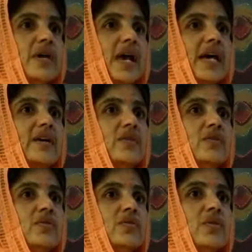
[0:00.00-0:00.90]
a
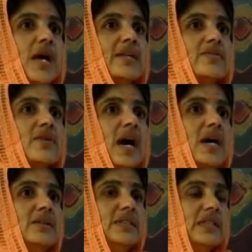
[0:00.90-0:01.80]
clue as to
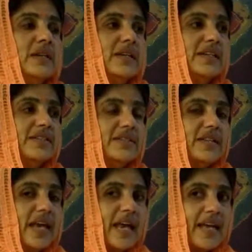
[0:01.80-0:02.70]
how the knowledge is
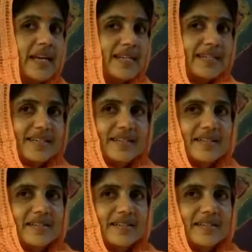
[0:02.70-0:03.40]
gained.